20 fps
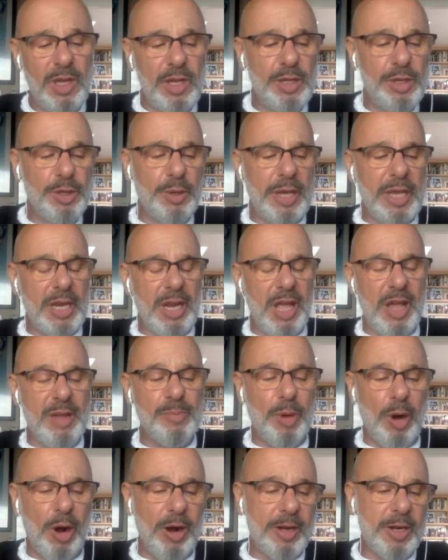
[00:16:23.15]
You can
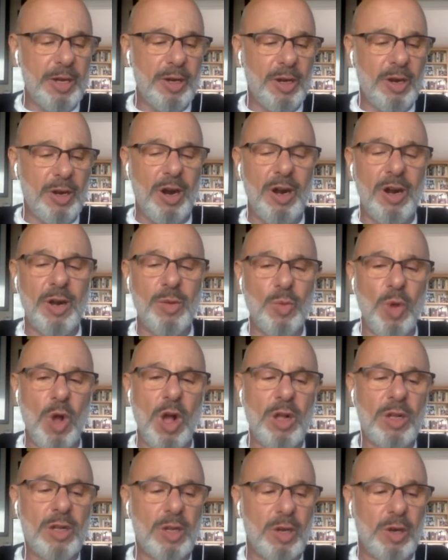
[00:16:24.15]
like park your car and
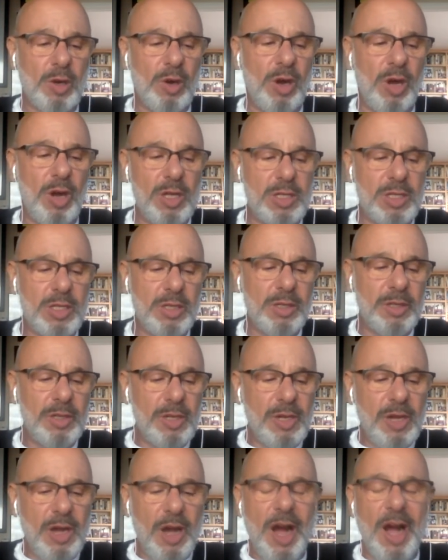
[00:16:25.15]
walk across.
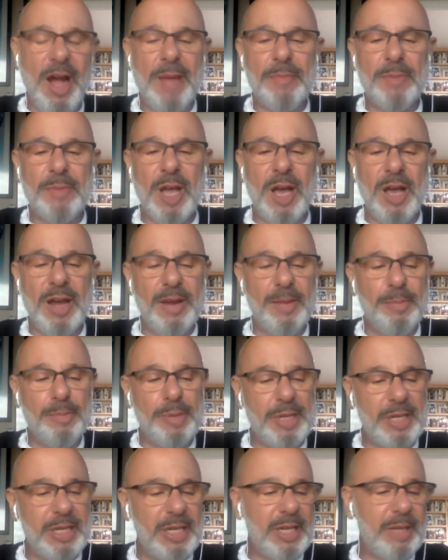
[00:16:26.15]
I'm not a
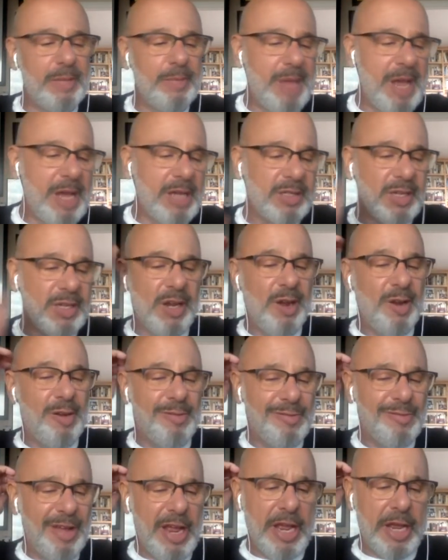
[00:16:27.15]
big Mexico
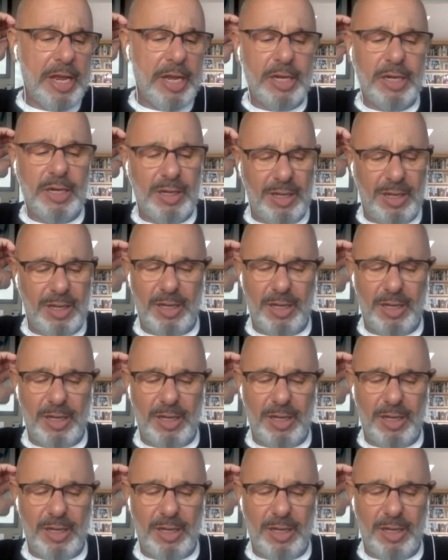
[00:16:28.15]
fan.